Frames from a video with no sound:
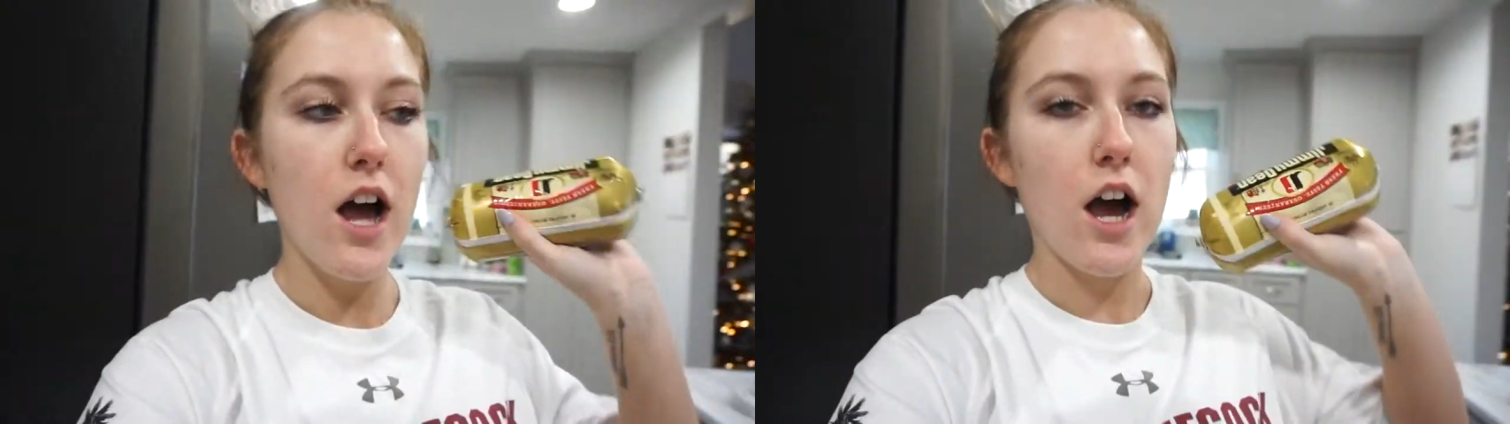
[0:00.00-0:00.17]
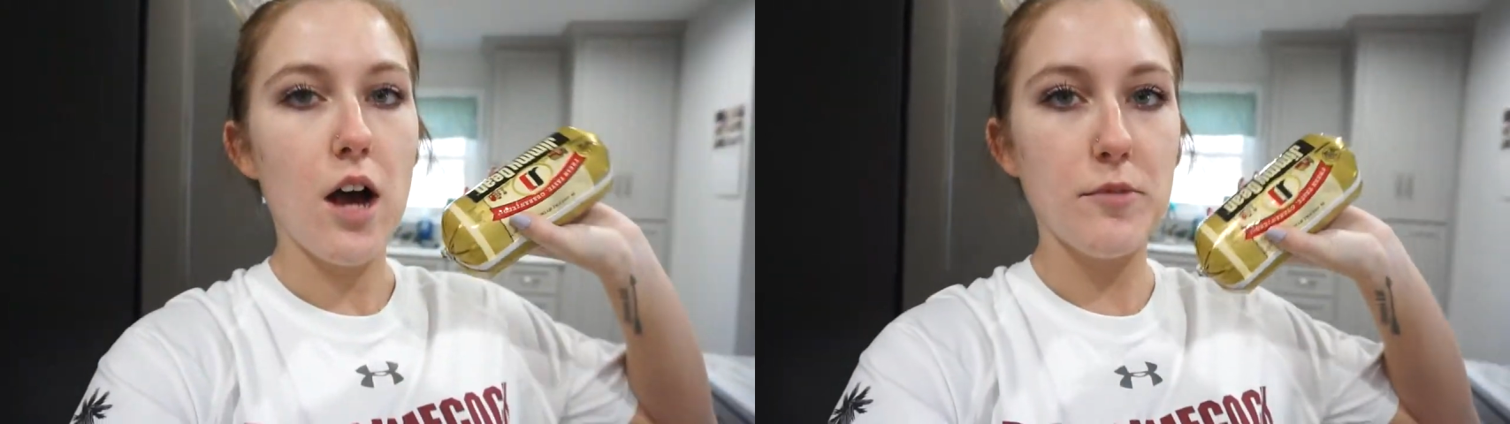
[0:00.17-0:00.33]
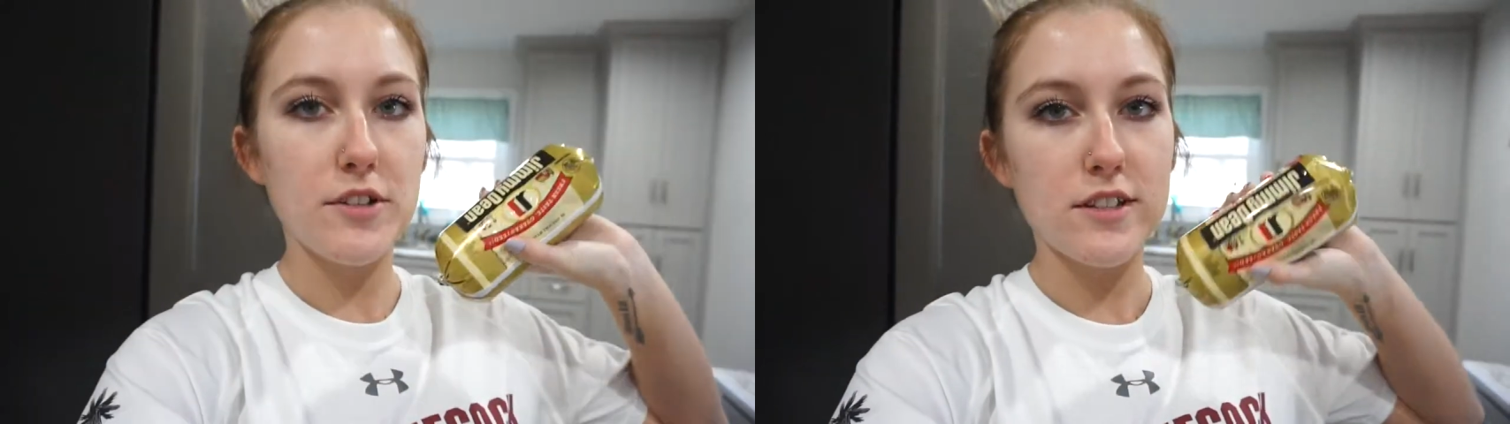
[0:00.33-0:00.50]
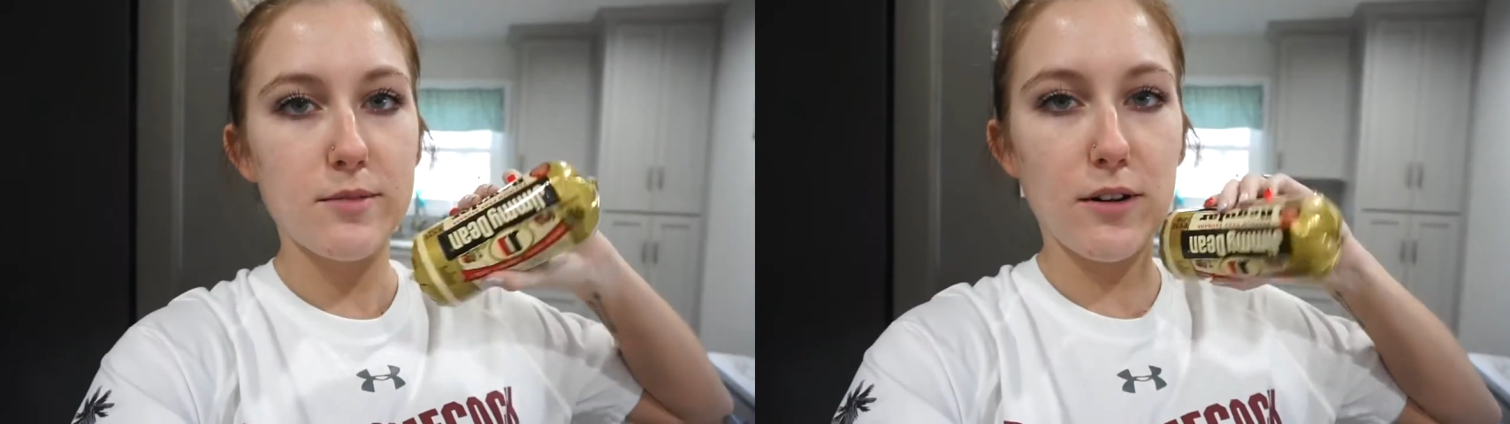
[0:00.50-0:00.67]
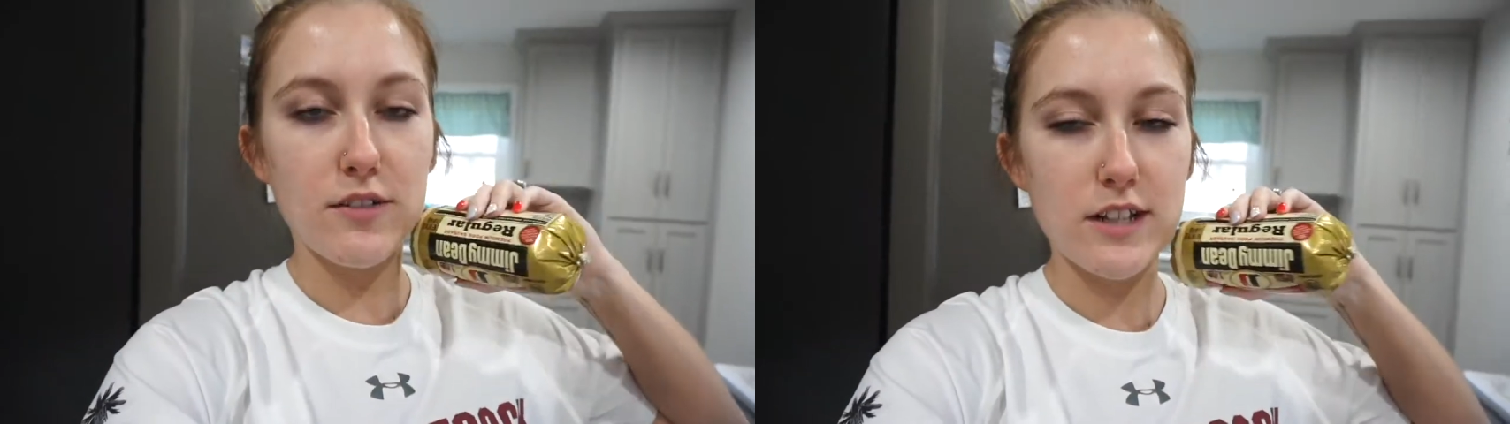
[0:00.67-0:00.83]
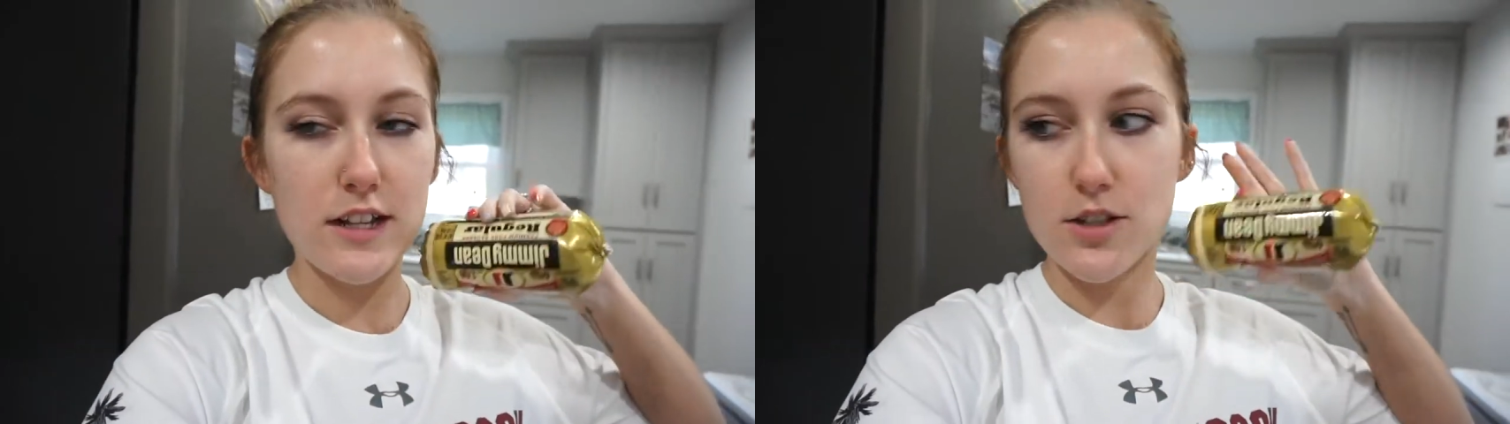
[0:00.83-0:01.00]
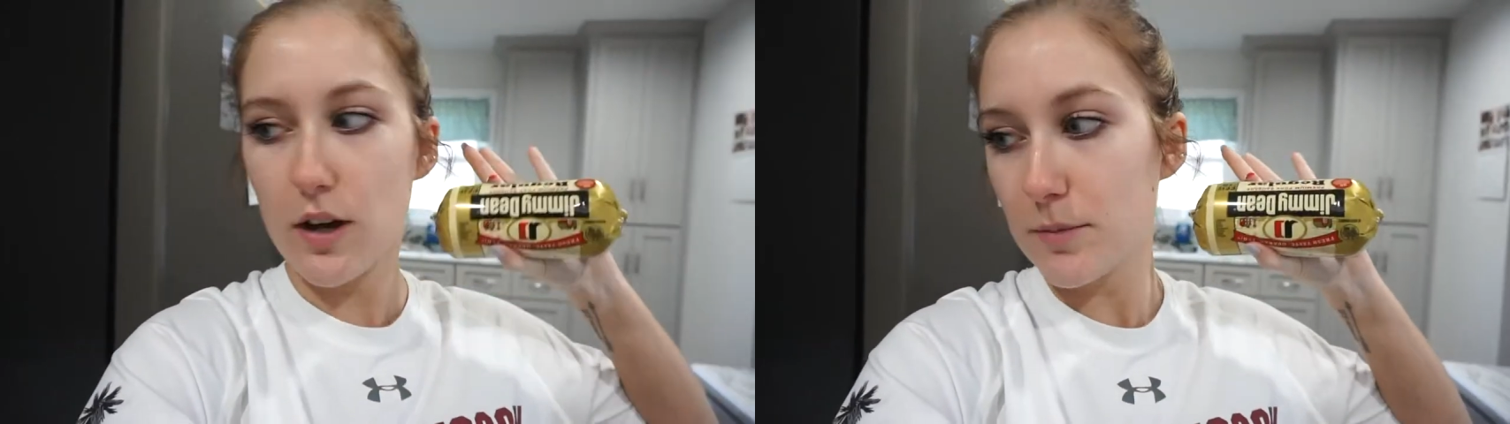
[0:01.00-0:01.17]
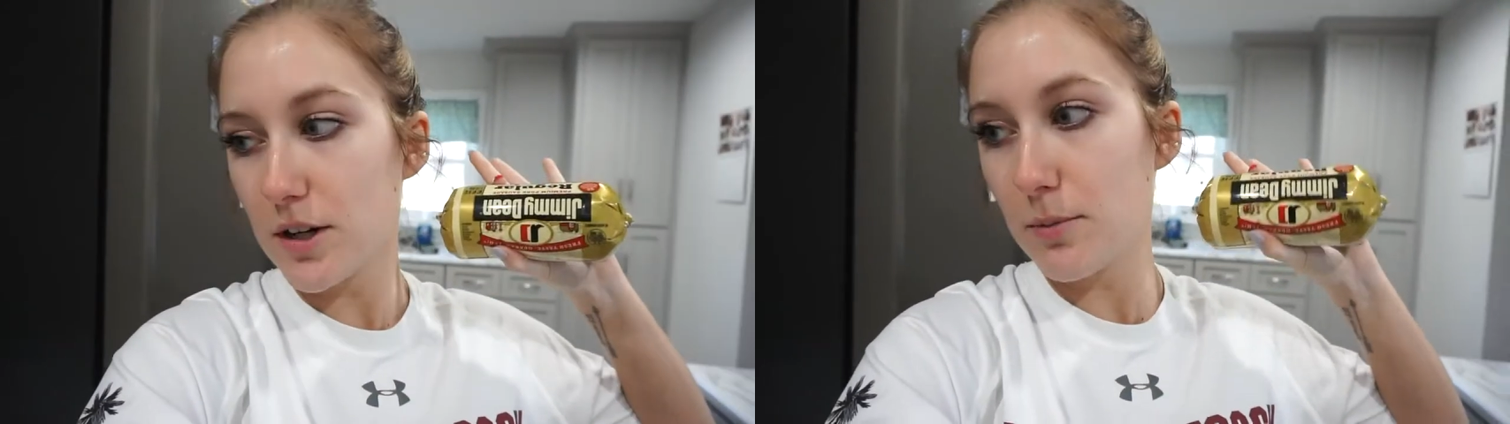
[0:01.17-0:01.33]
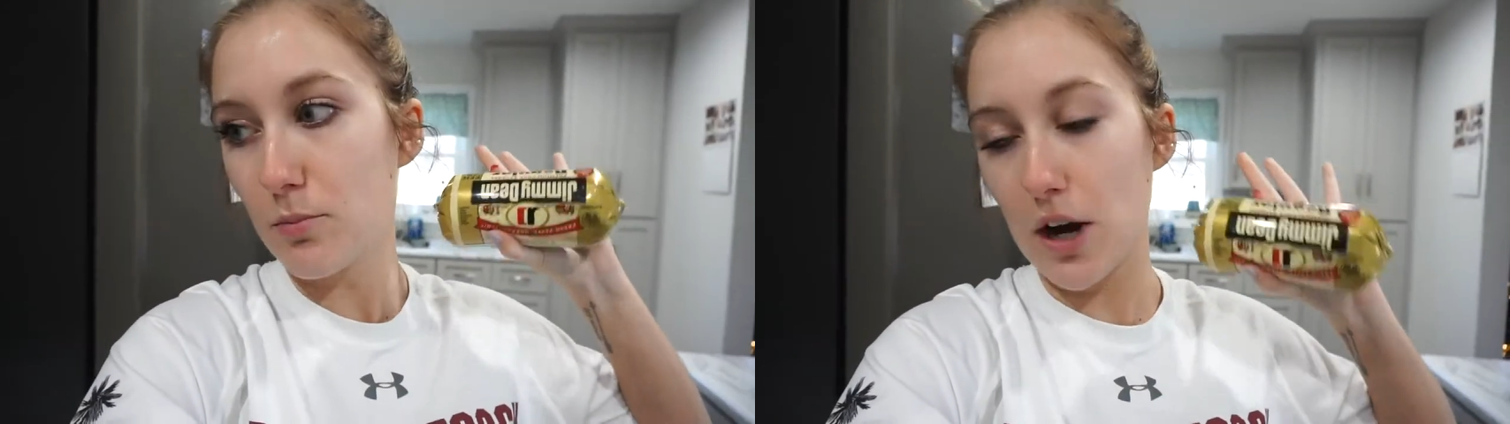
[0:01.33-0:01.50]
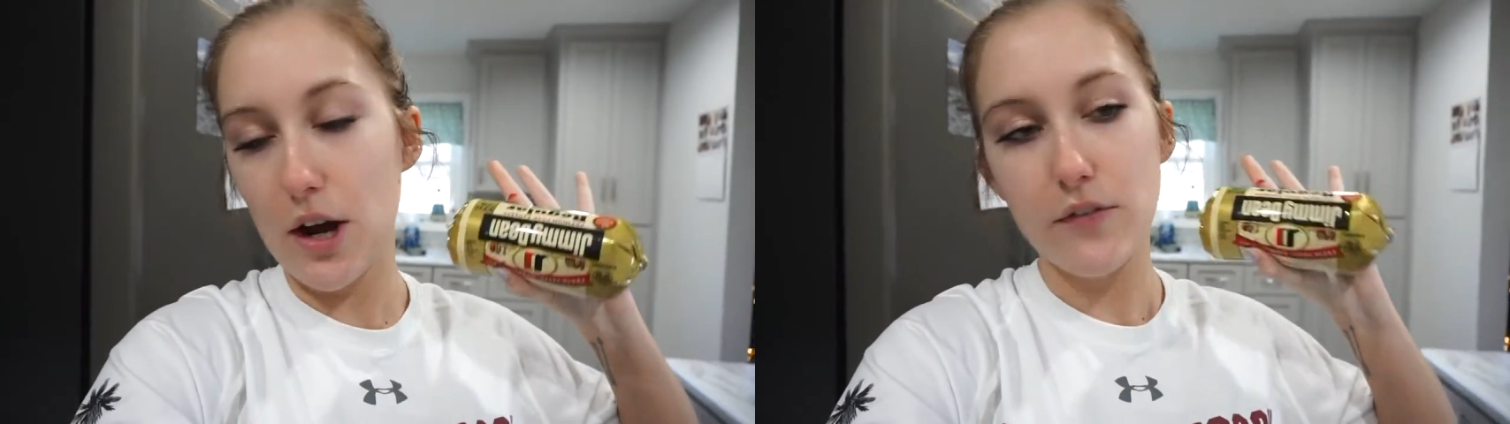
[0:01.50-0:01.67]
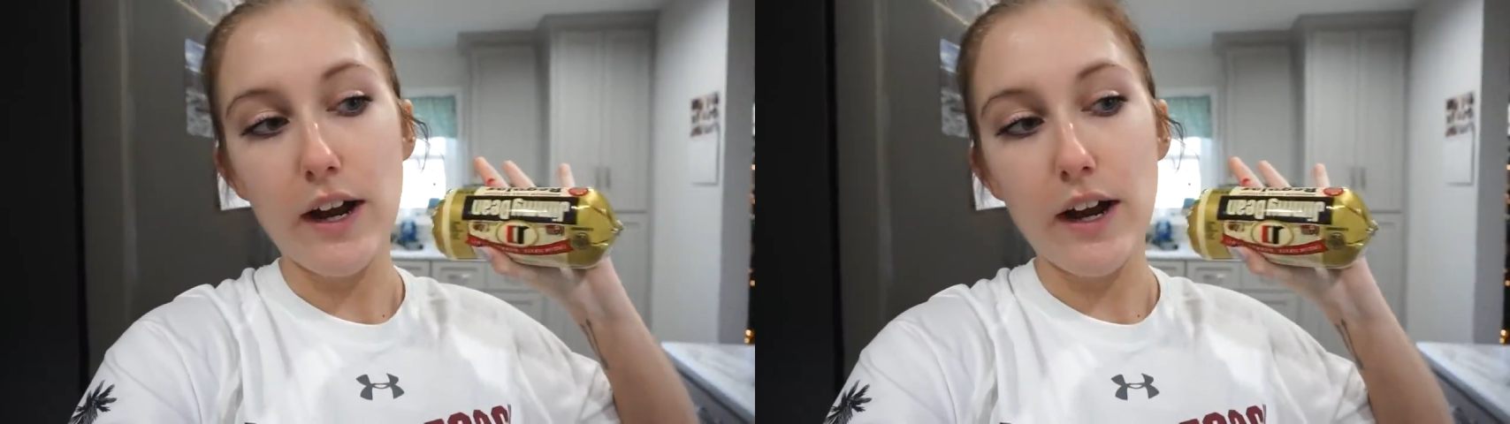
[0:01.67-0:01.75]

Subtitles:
This is the perfect size, so I'm gonna brown